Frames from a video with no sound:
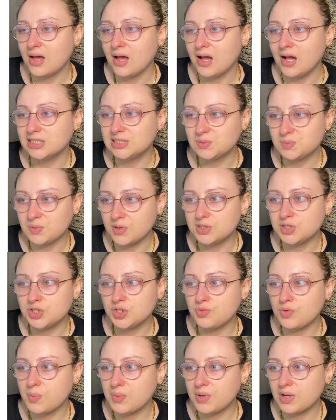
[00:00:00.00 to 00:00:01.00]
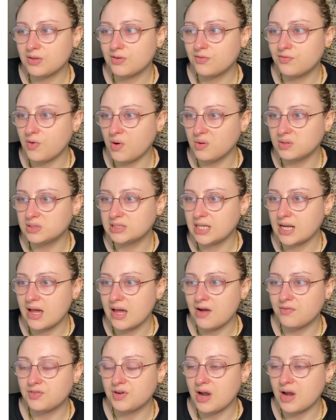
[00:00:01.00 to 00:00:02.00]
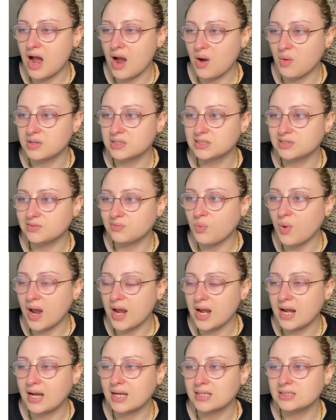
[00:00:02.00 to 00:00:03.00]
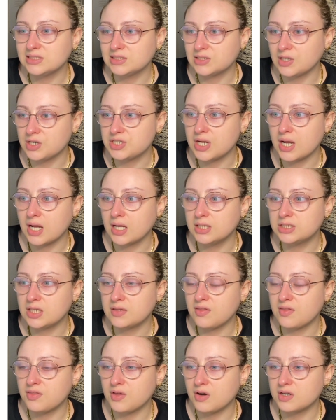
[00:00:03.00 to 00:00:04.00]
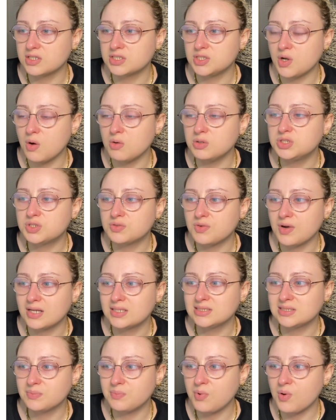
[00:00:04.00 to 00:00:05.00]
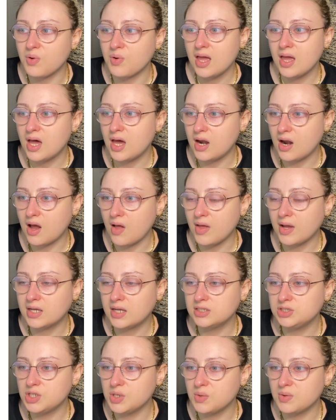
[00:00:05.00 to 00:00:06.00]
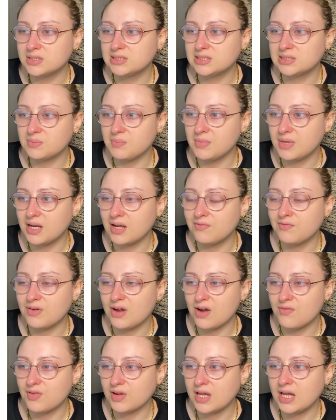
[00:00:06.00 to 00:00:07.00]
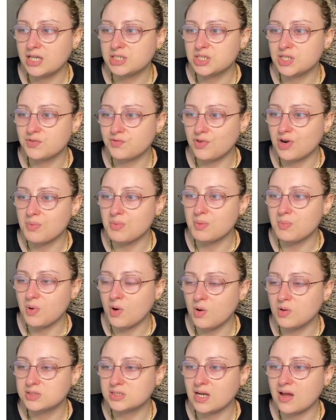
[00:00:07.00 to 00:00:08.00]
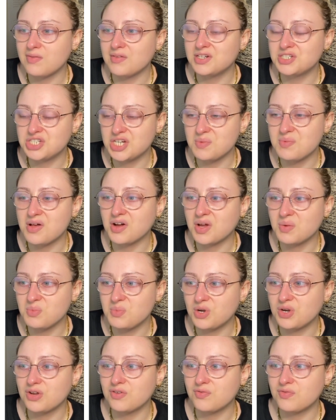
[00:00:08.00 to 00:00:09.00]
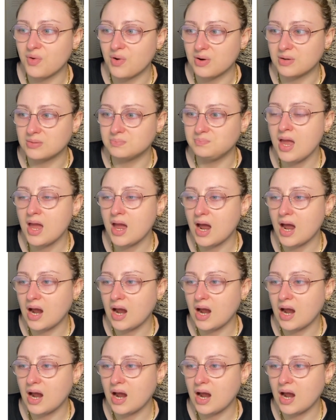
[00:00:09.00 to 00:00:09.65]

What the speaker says: I spoke to a woman on the phone today after hours of waiting and searching and said that there is no direct support, and all I could do was submit a verification form and post on the Gmail community forum.